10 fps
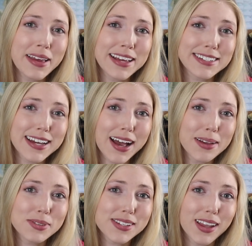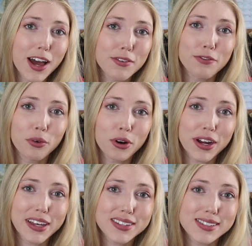minute time slot for
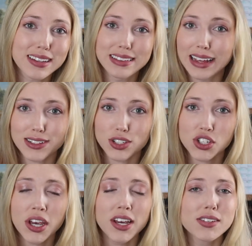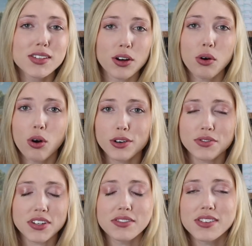his lunch. So
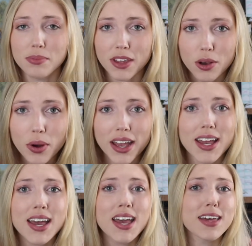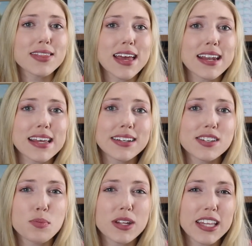horse down something quick, and then he
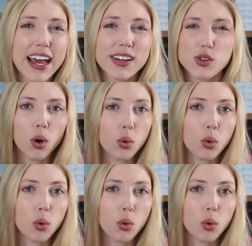typically has